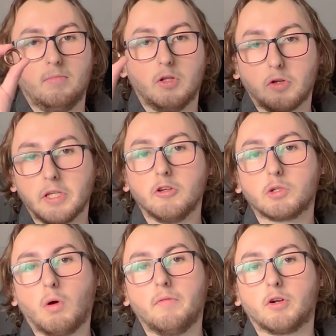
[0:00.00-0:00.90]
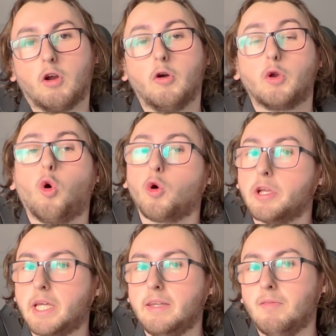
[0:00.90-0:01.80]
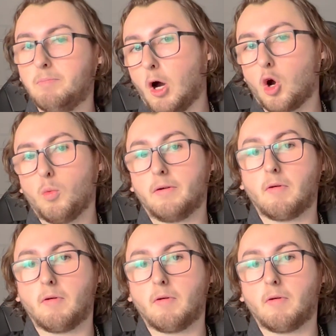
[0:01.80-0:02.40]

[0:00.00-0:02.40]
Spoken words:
You can use one of your own, or you can even borrow one